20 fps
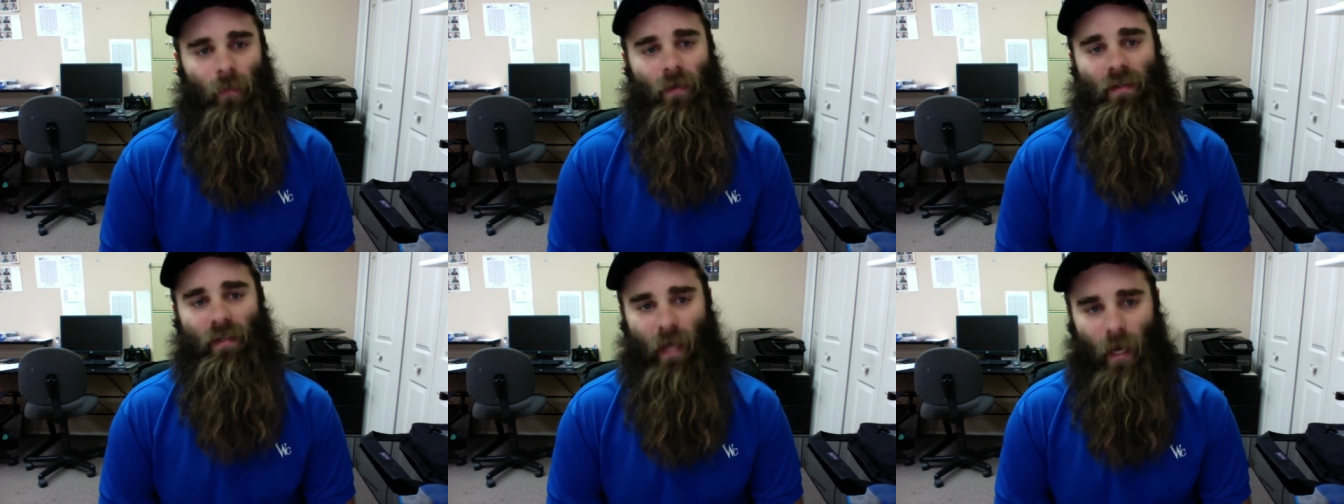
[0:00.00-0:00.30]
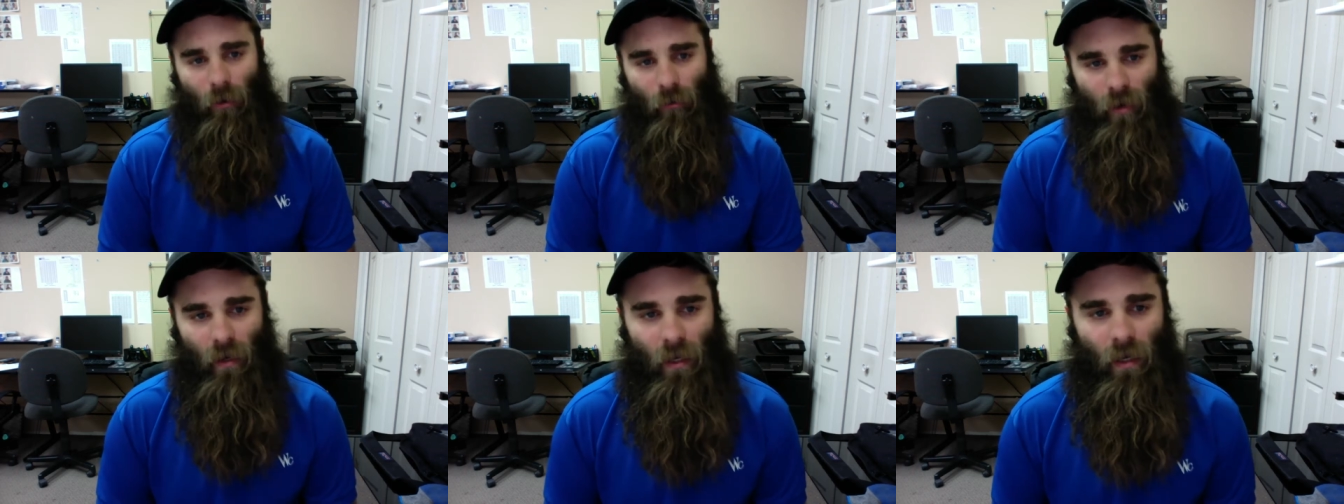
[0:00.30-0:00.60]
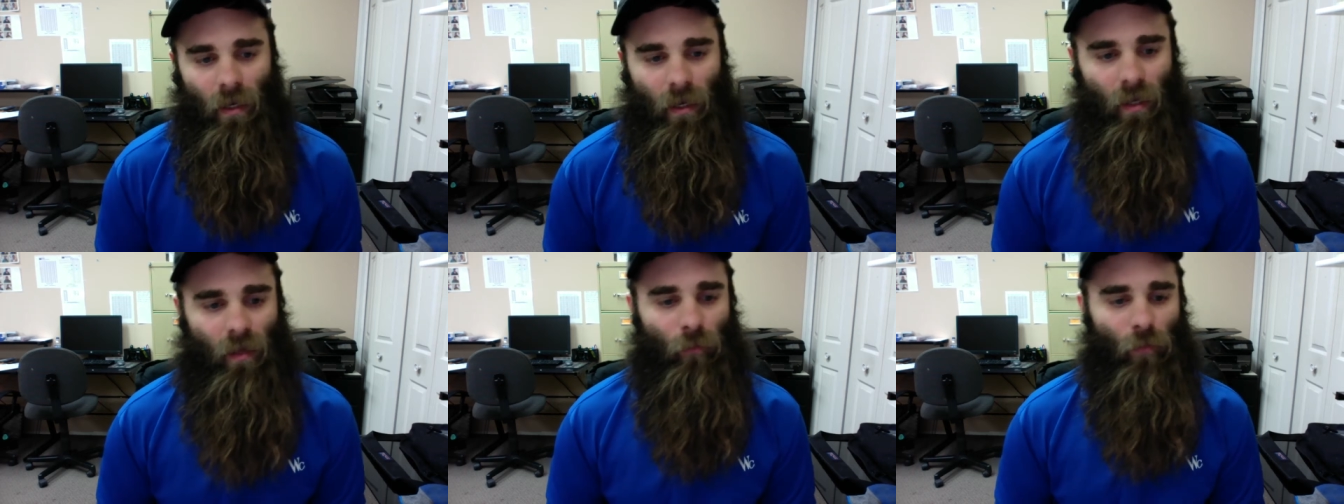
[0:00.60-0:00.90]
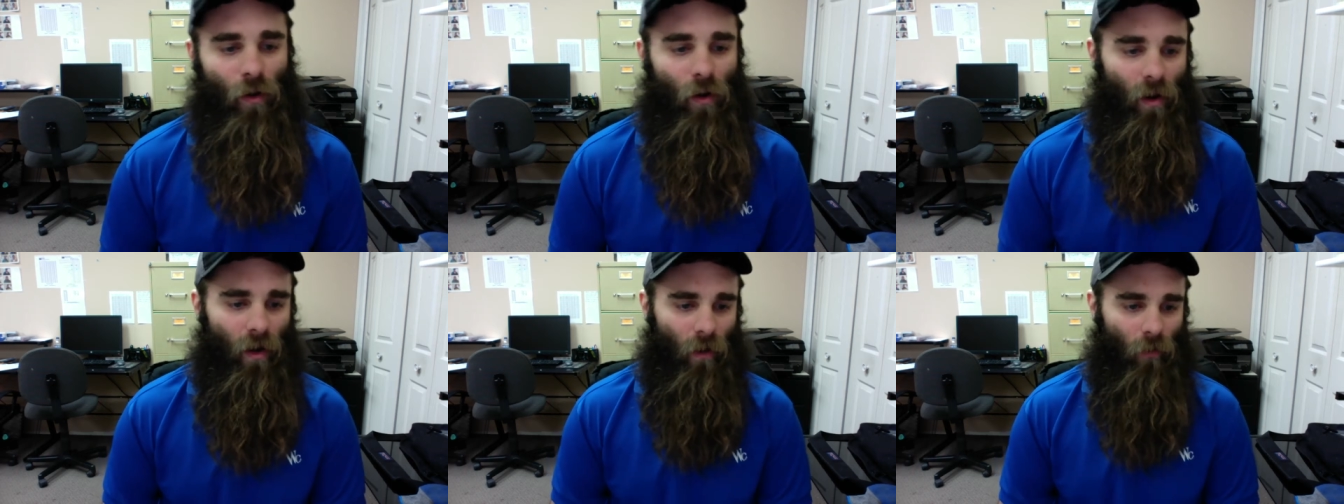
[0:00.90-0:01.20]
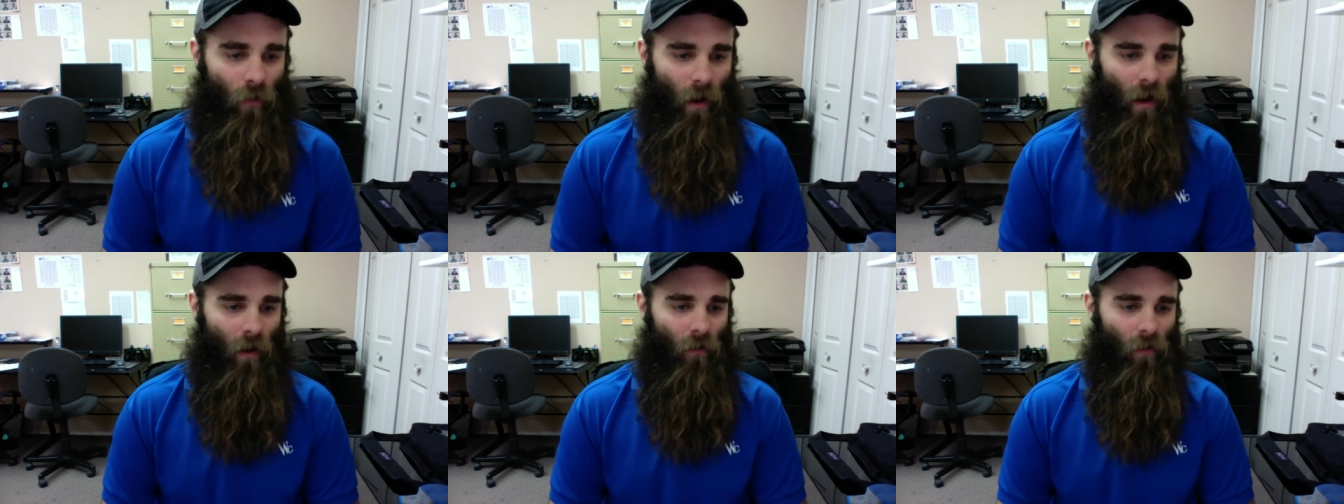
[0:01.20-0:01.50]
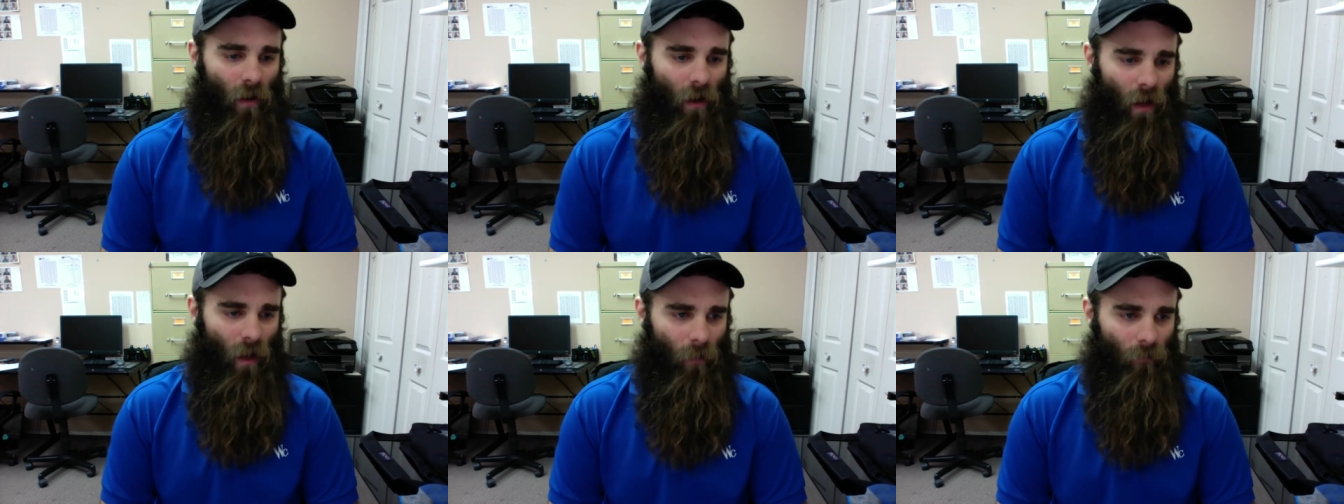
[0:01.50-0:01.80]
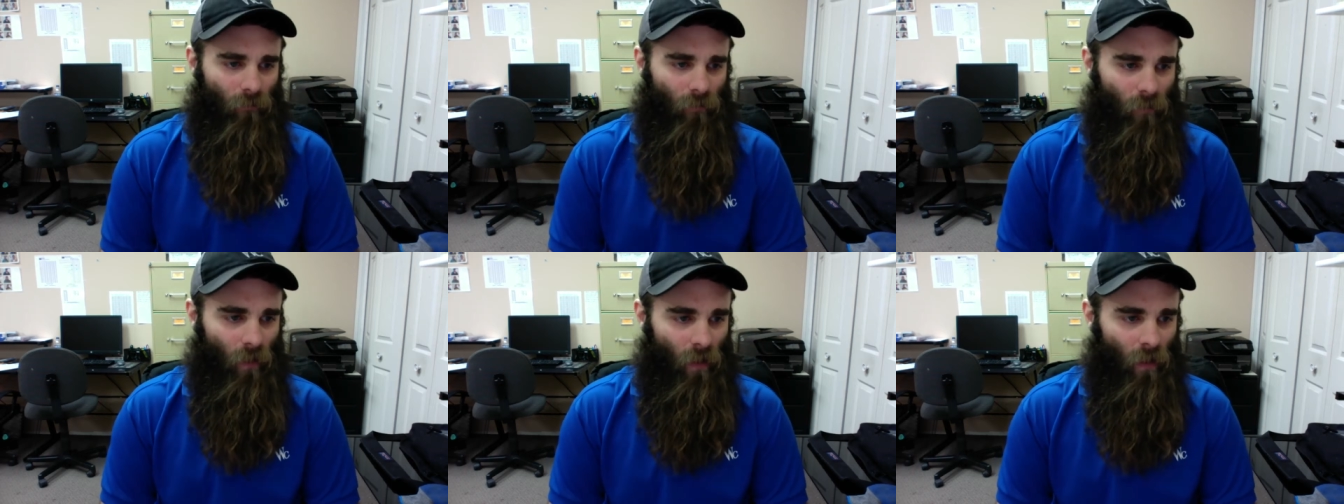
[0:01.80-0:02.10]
integrity, community route.